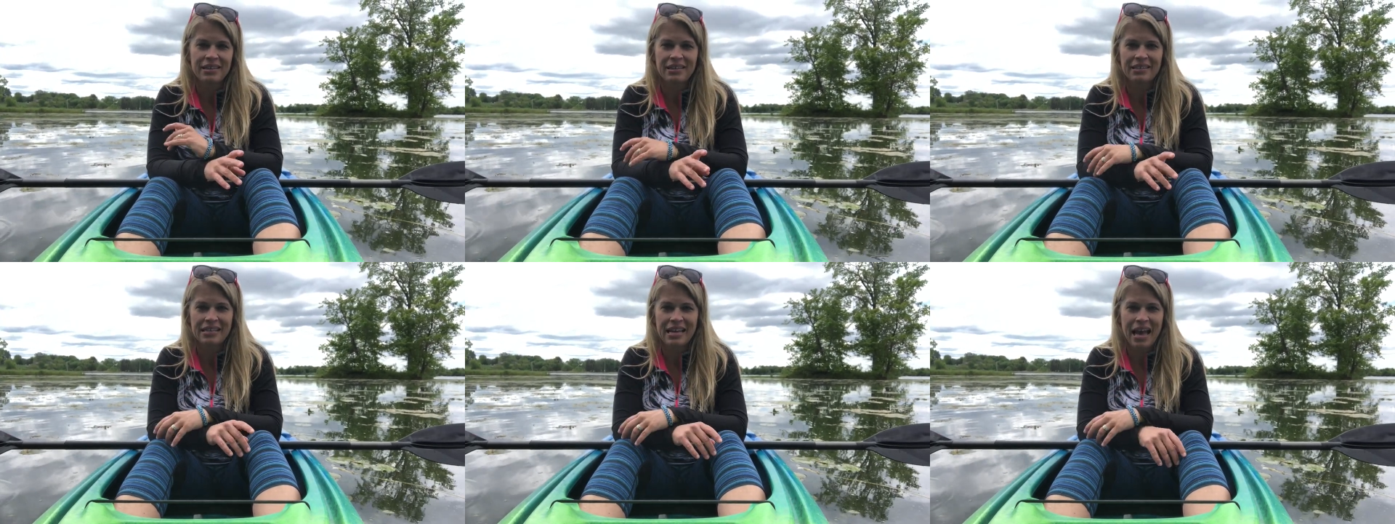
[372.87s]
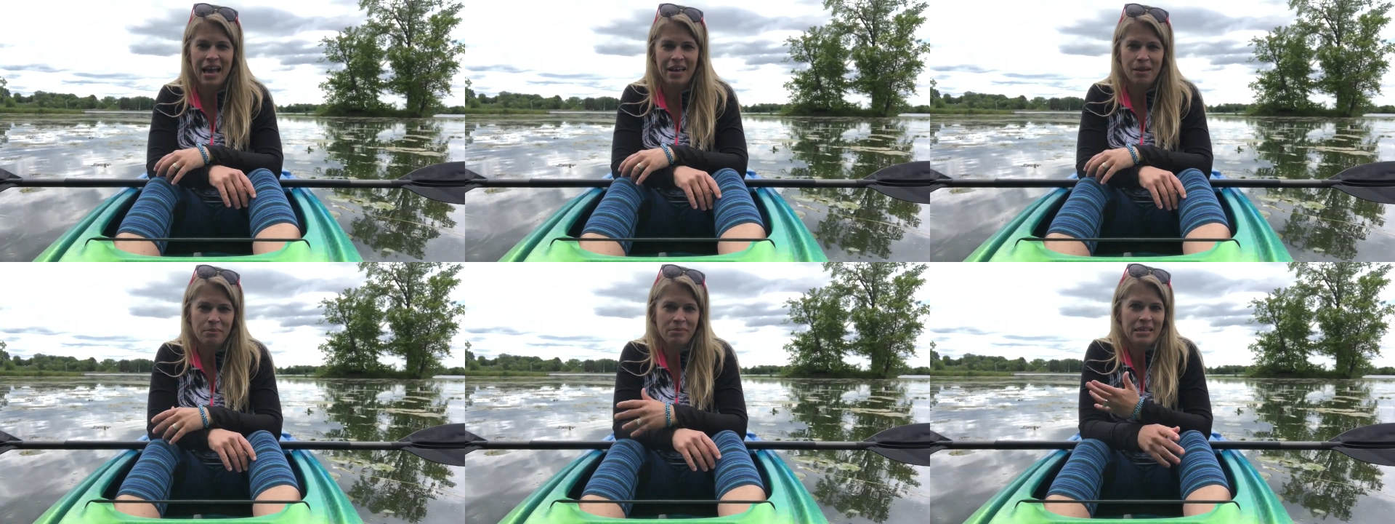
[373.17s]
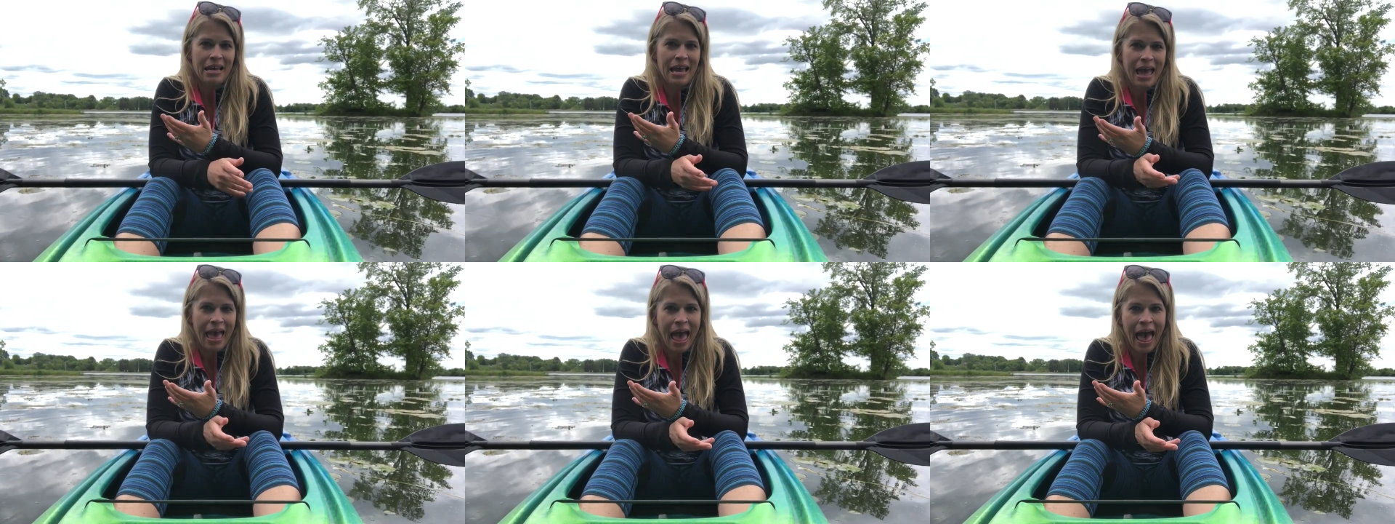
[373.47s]

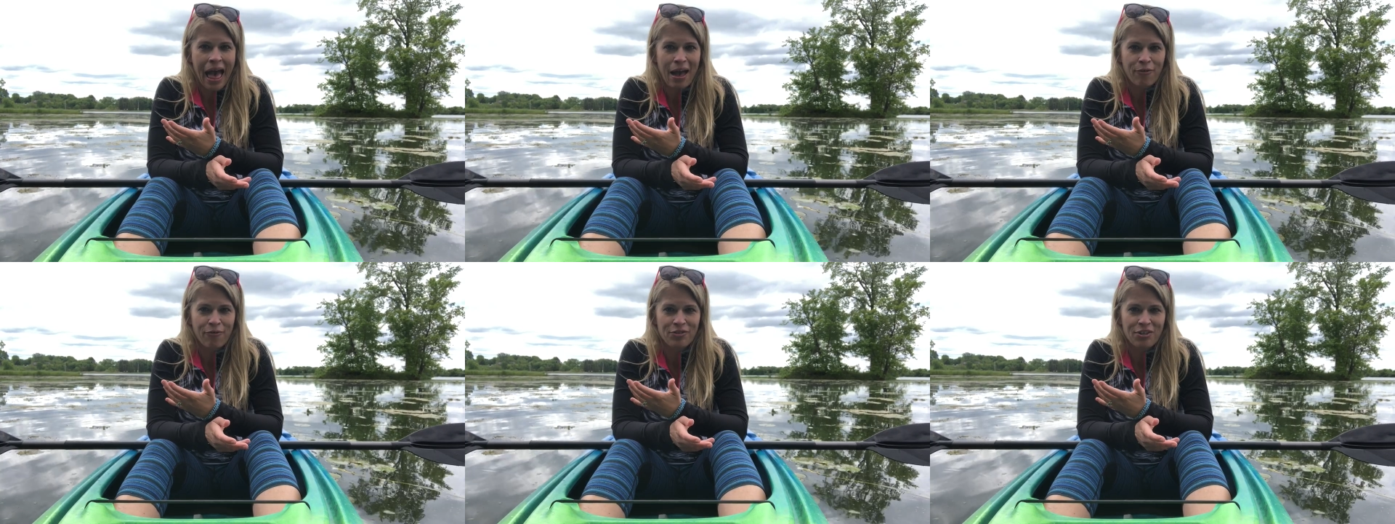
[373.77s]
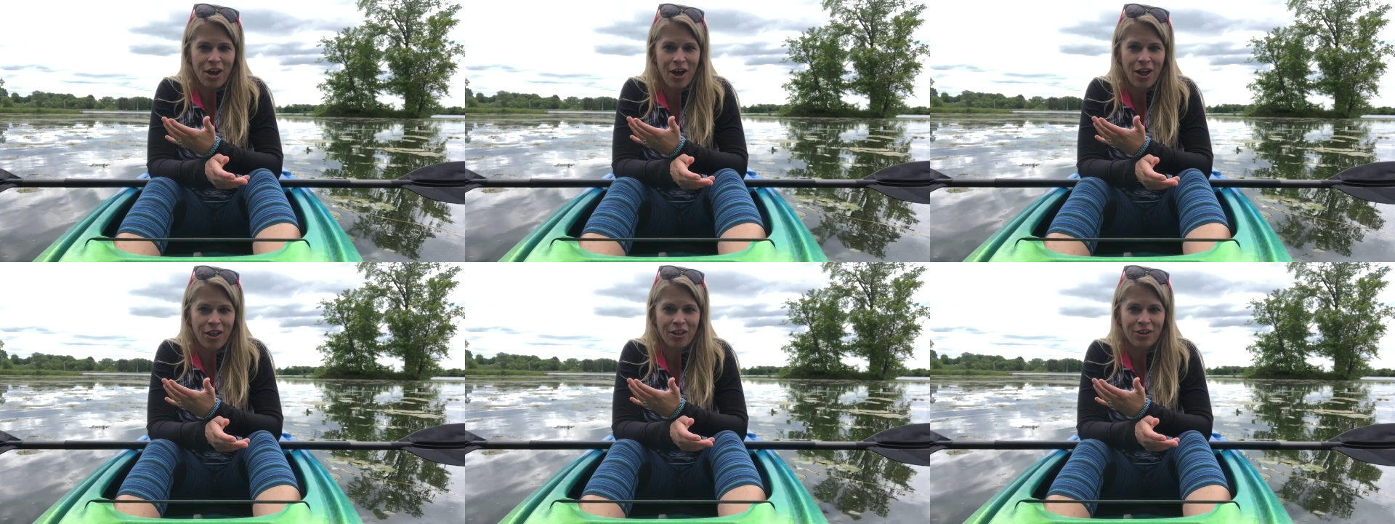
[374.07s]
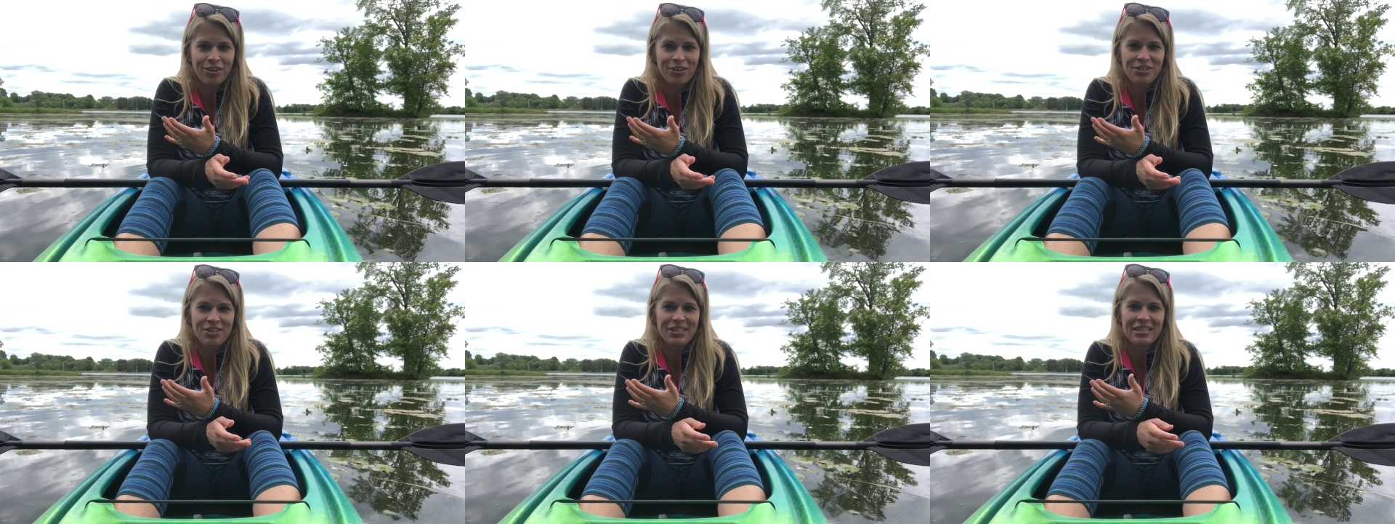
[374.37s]
dimes,
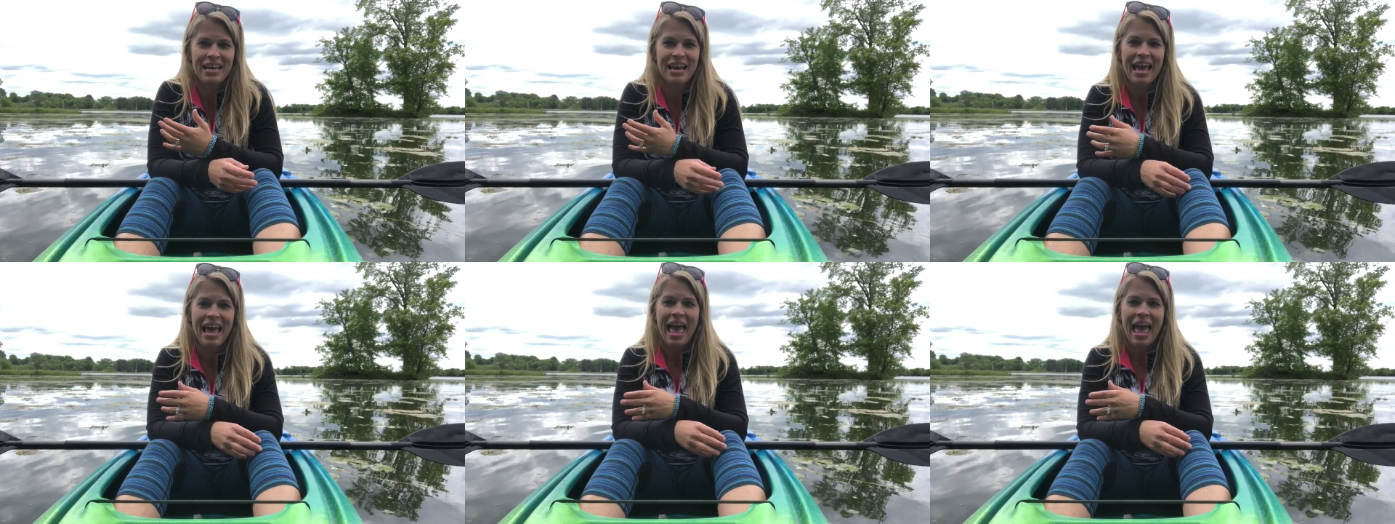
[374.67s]
$50,